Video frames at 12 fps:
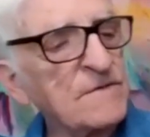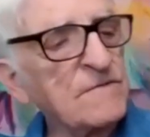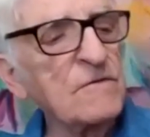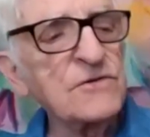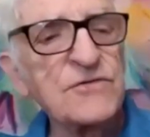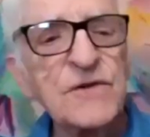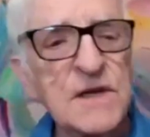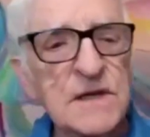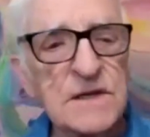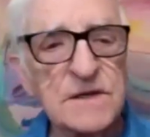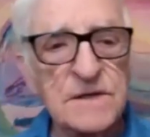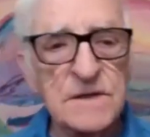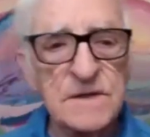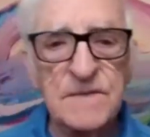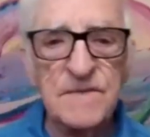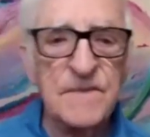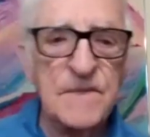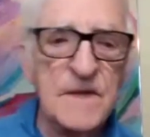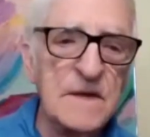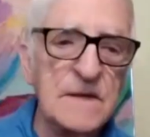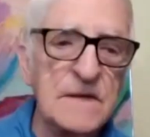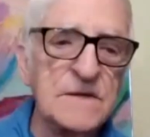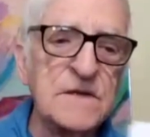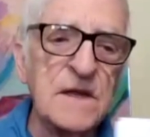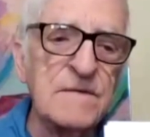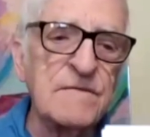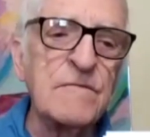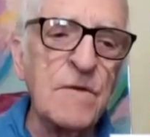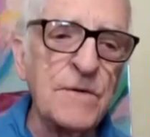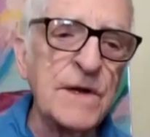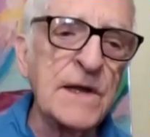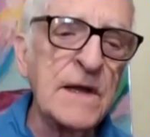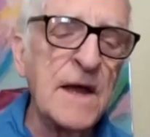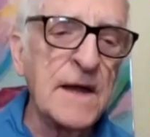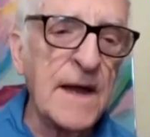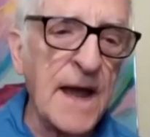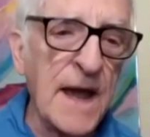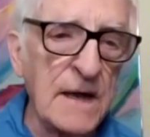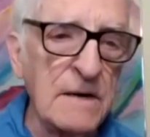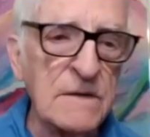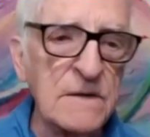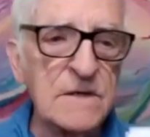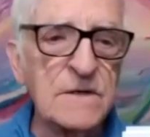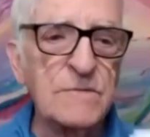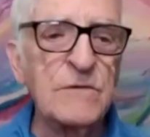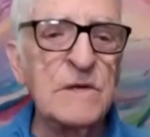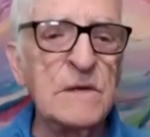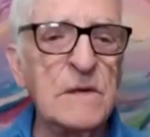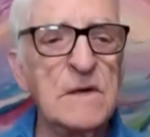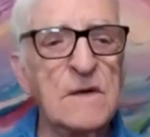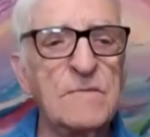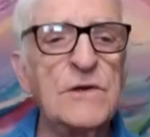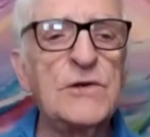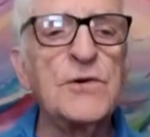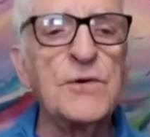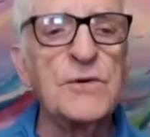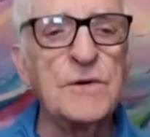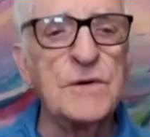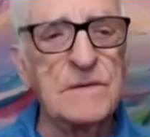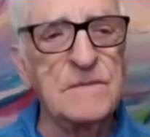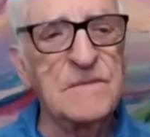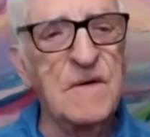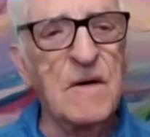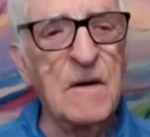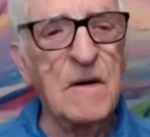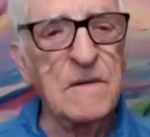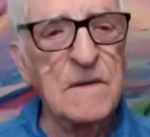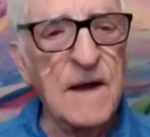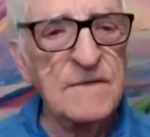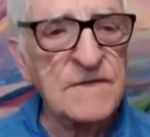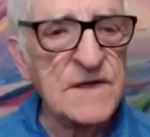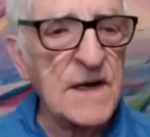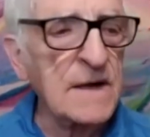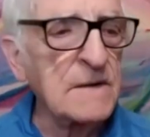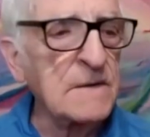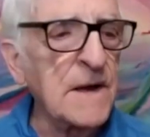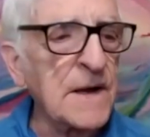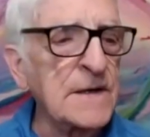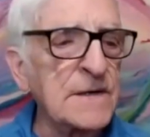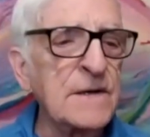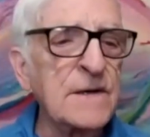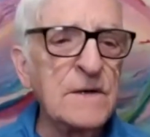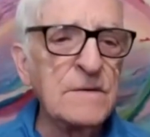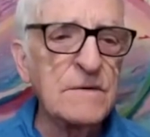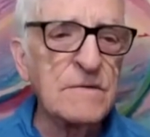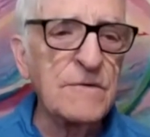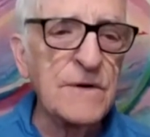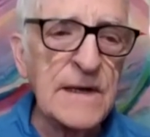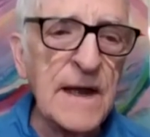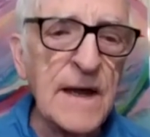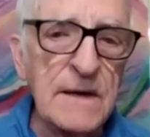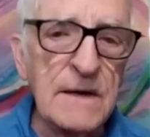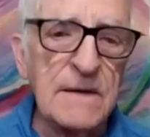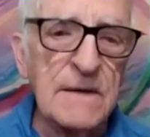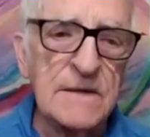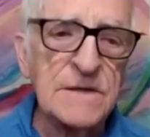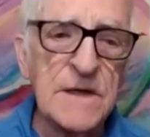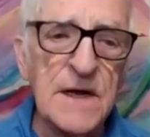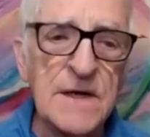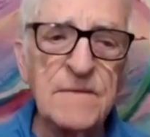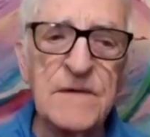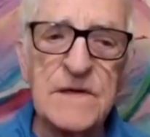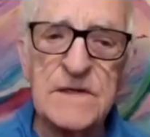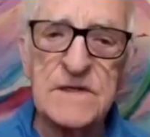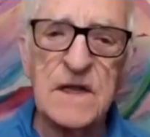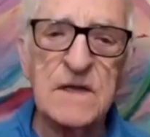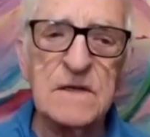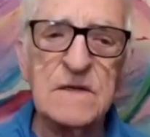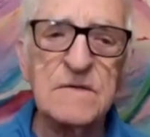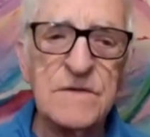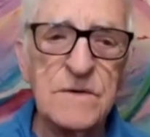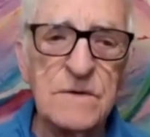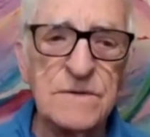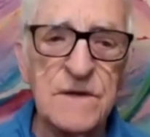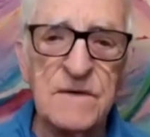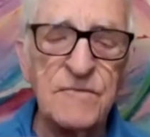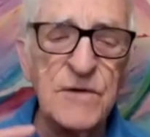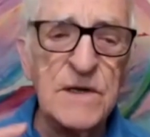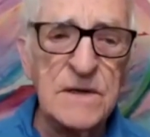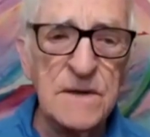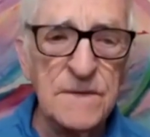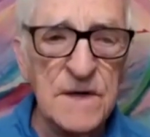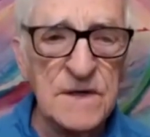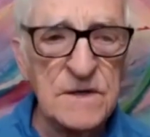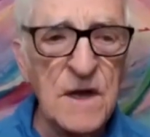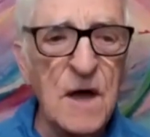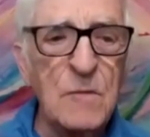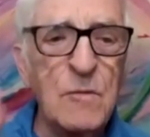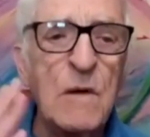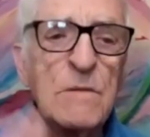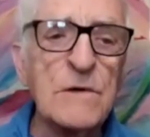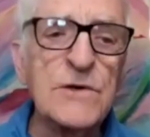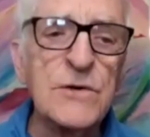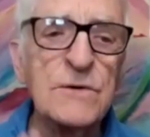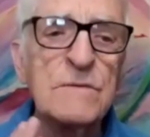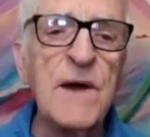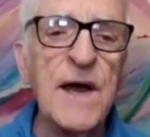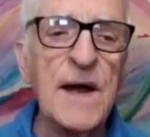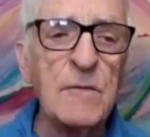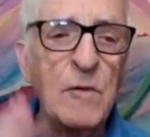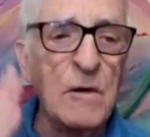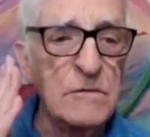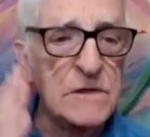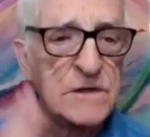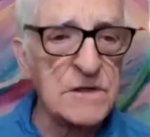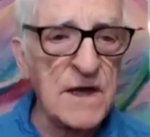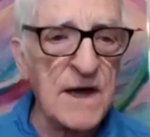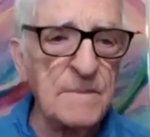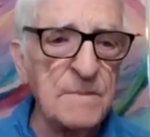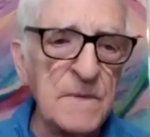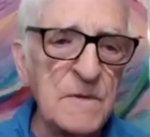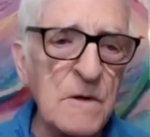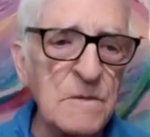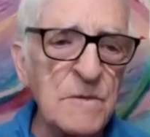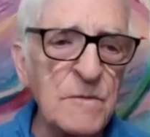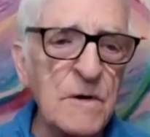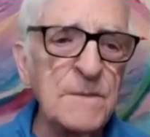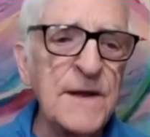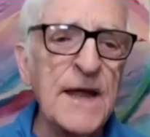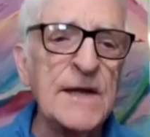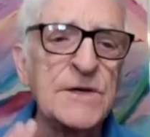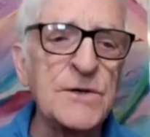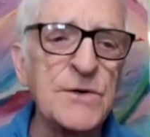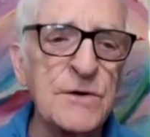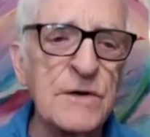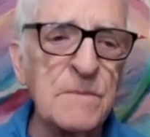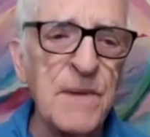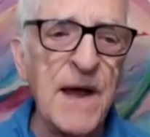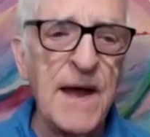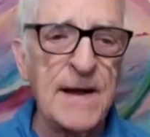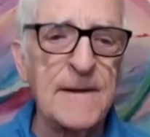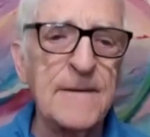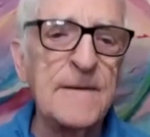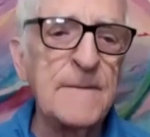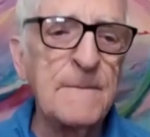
to grow trees instead of growing cattle, to return all the livestock land growing cattle. And scientific studies have shown that if we did this, we would turn back. We would stop global warming and turn it back.